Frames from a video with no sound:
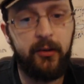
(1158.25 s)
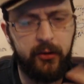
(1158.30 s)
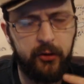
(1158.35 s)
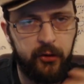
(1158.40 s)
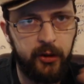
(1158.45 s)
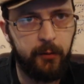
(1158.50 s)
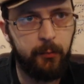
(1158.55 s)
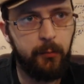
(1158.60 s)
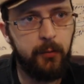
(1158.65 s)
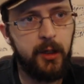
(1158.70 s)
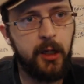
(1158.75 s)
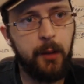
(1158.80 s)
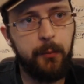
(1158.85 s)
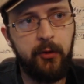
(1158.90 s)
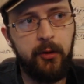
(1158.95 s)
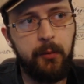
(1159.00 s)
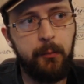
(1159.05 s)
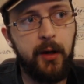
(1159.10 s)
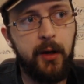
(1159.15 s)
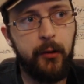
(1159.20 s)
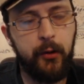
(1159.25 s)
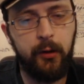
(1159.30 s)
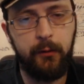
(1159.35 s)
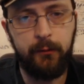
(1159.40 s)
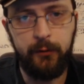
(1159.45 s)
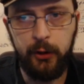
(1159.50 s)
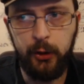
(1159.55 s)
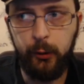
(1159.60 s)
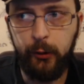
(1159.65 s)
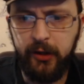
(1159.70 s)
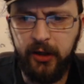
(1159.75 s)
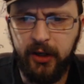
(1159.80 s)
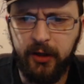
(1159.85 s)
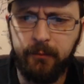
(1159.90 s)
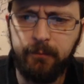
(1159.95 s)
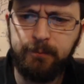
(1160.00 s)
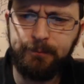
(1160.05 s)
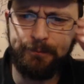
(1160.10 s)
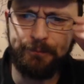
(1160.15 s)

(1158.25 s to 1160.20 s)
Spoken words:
and she becomes the mother of Luthien.